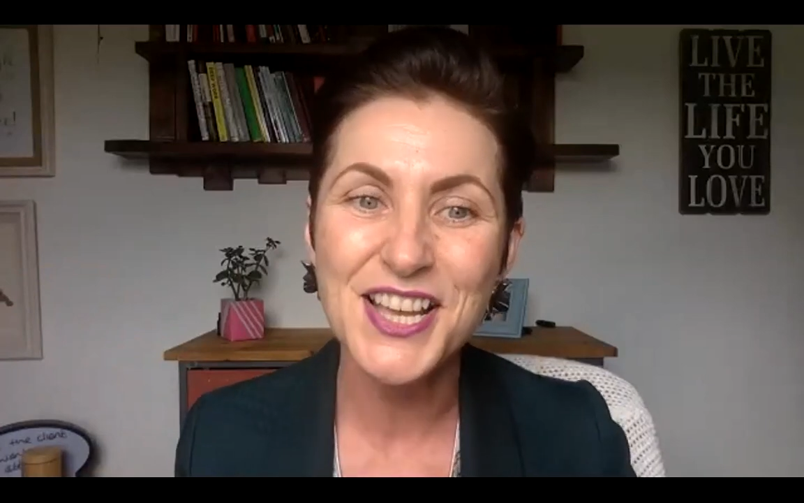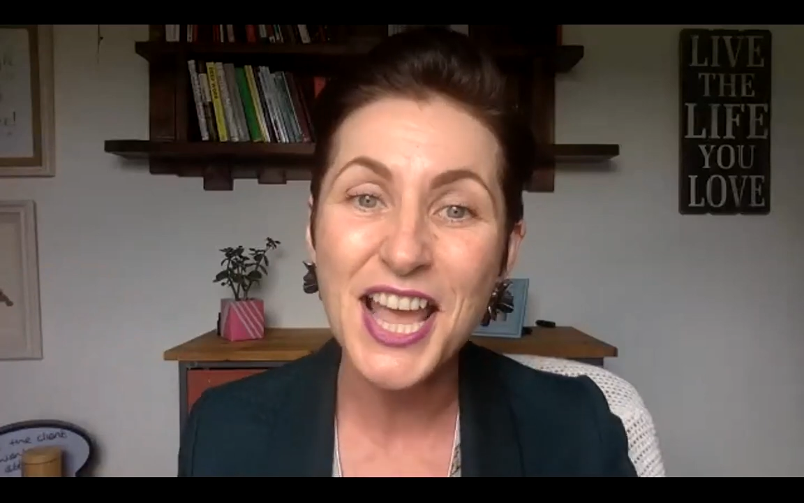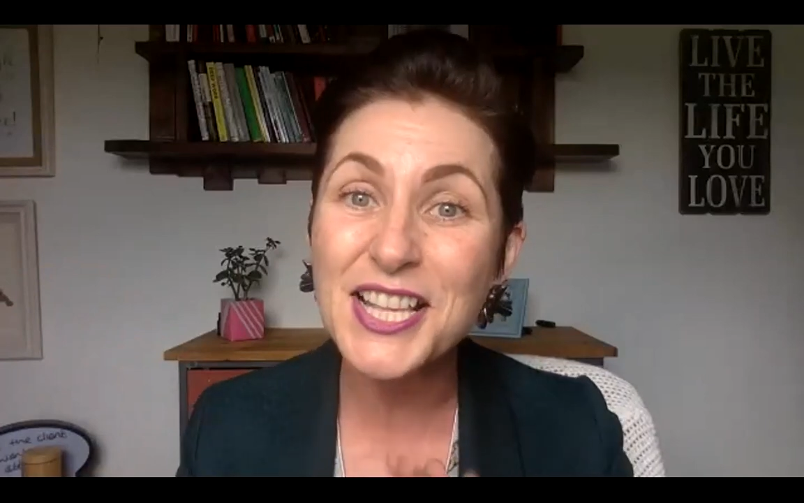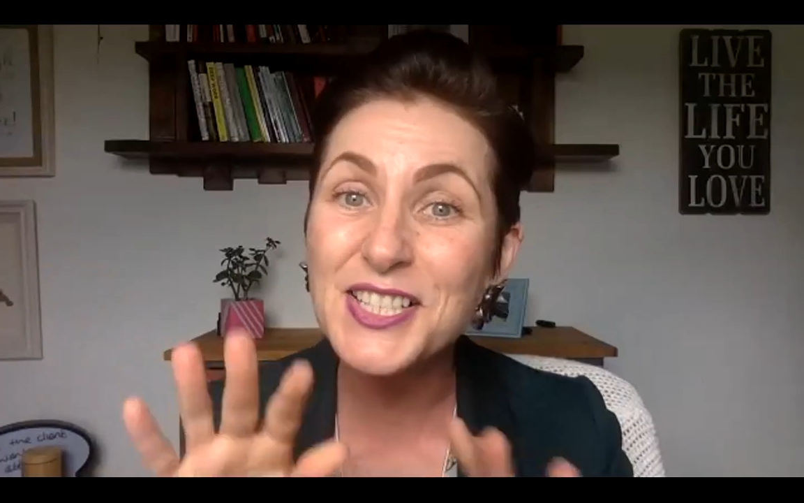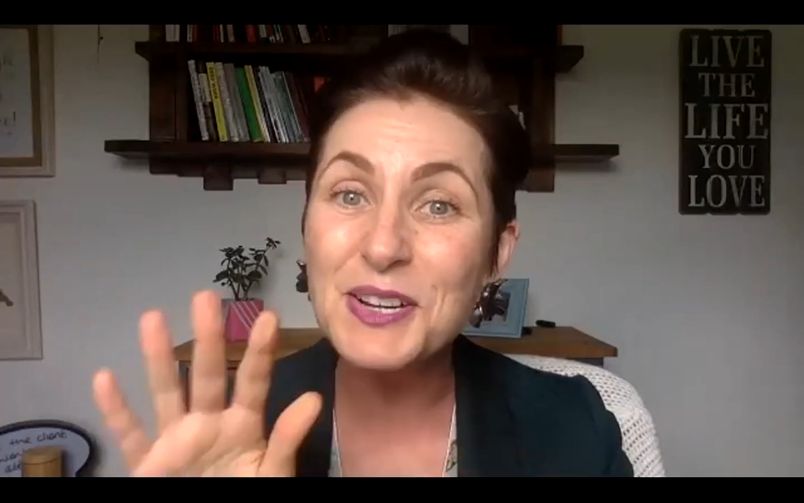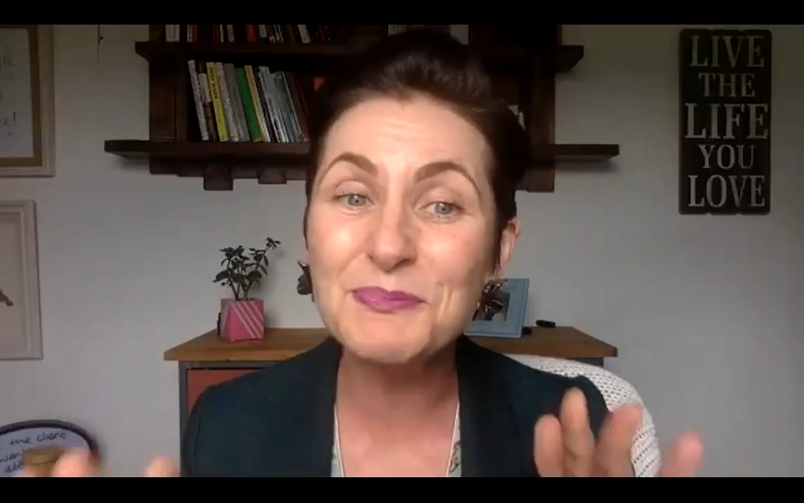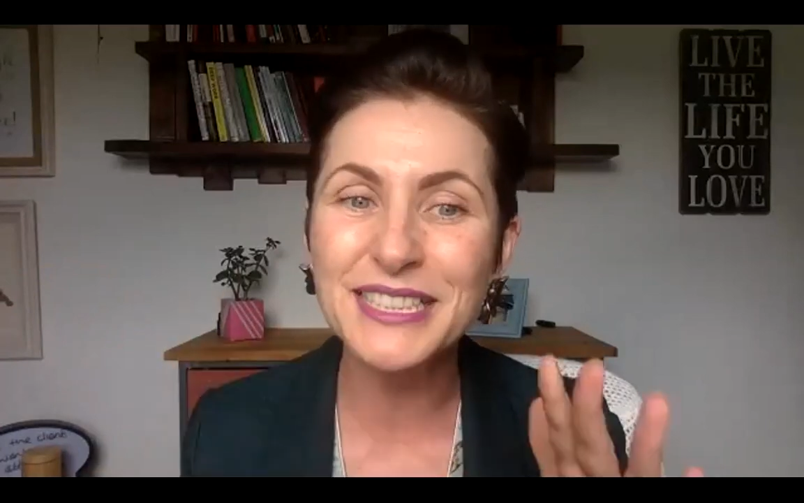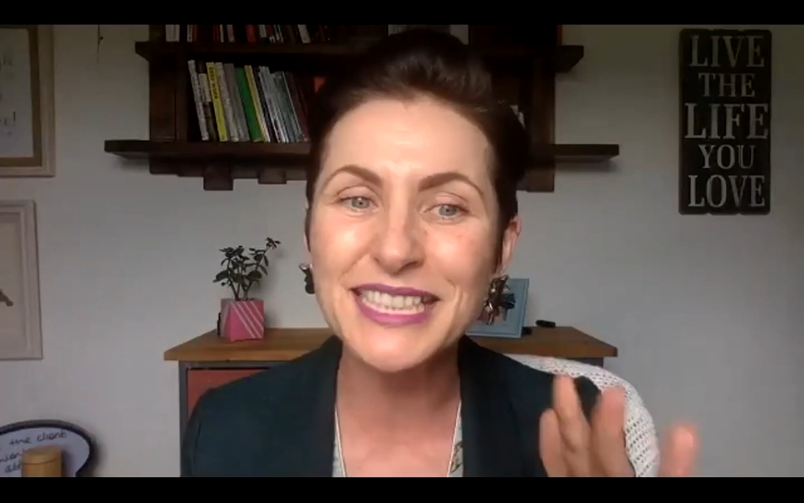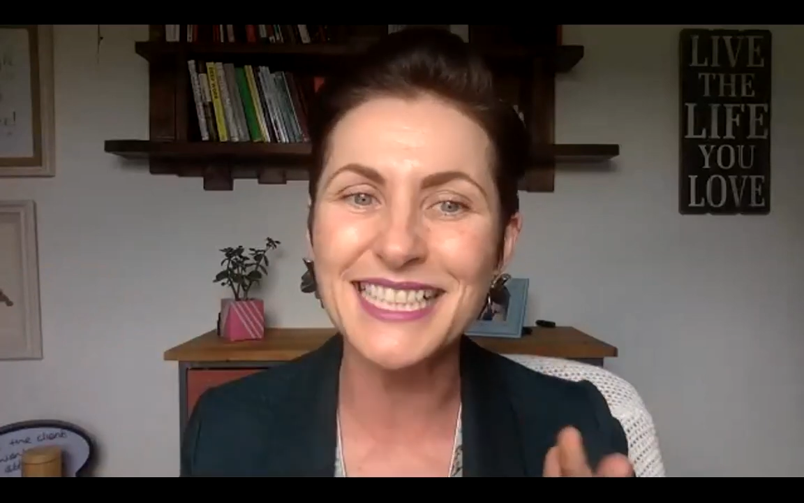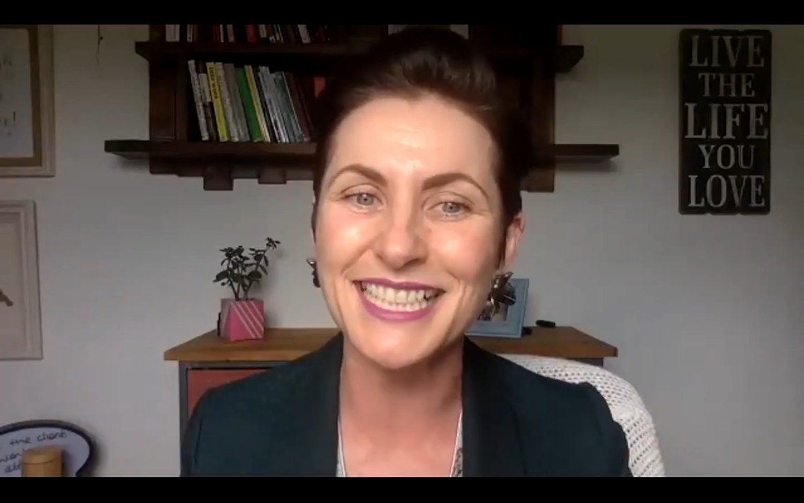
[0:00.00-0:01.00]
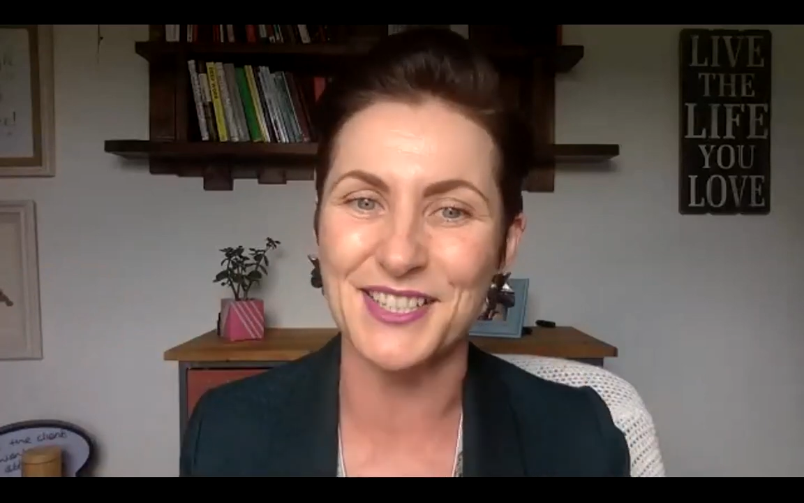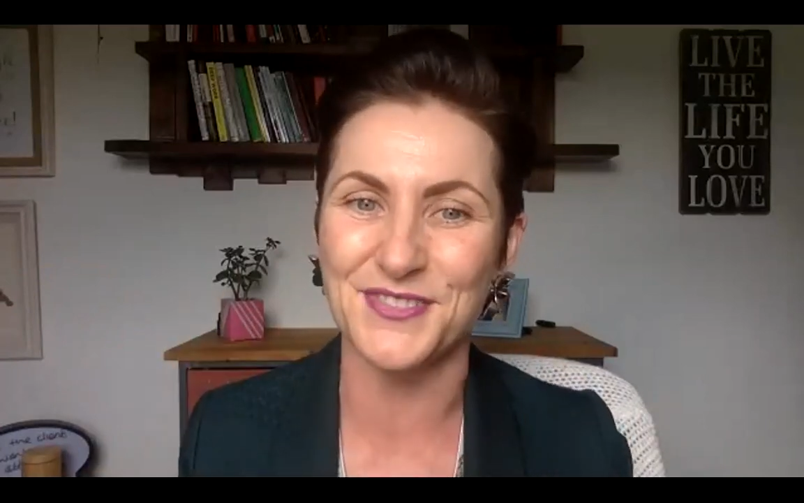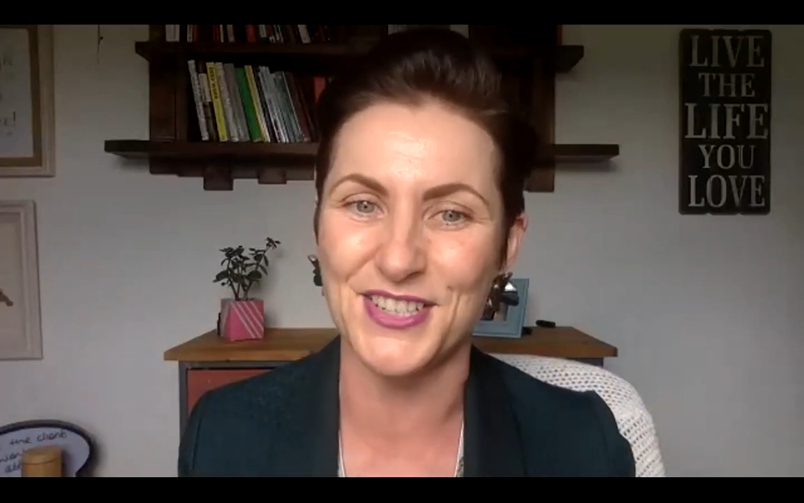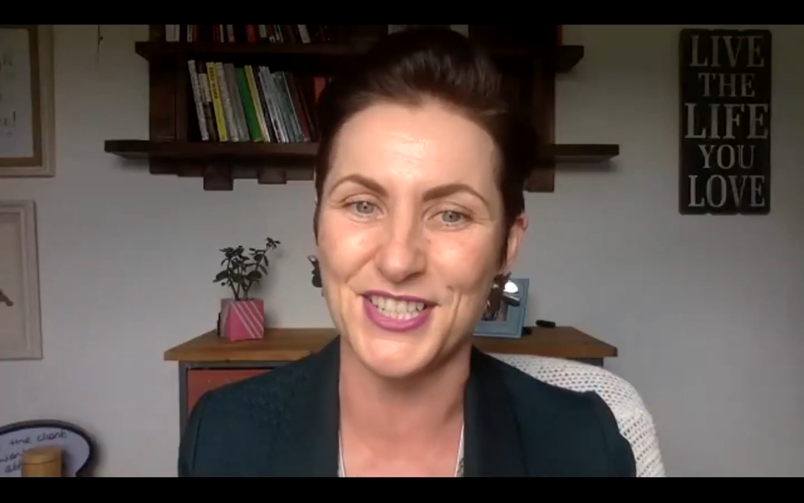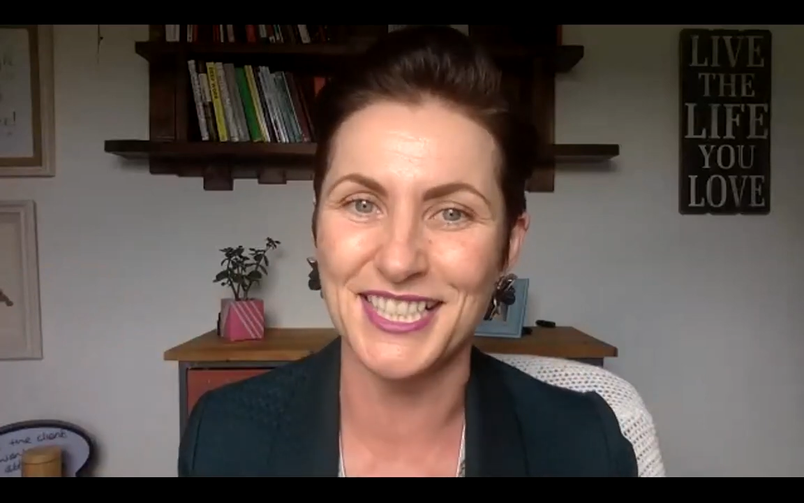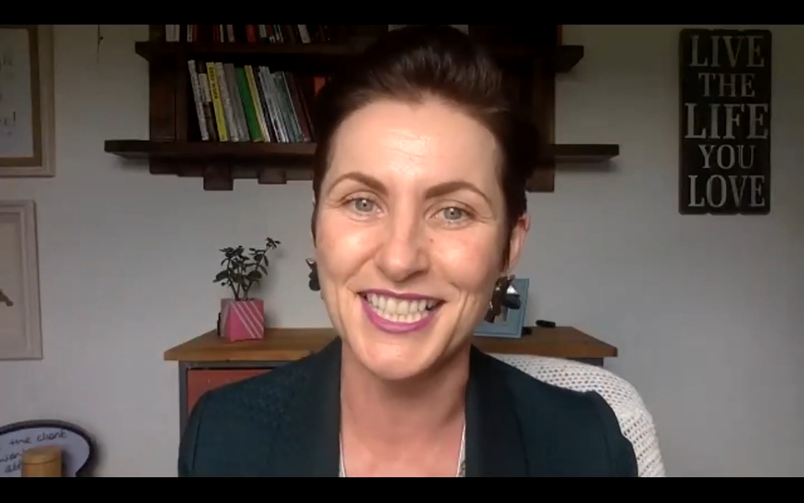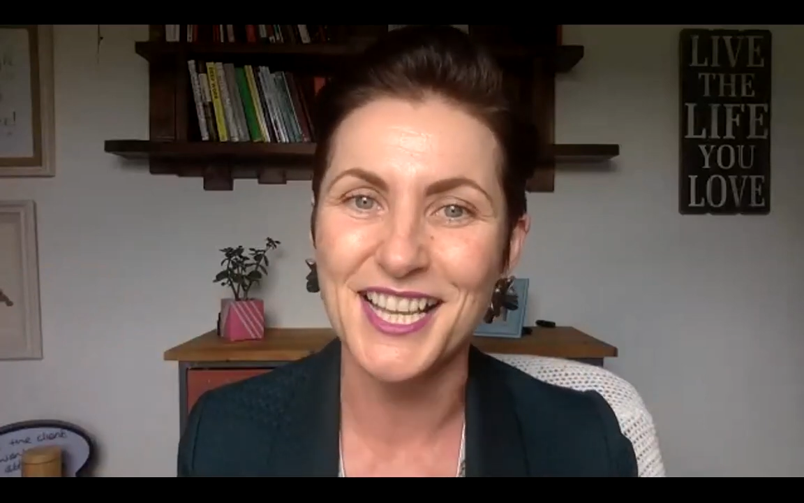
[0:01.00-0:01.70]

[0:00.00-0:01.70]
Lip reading: It's completely different.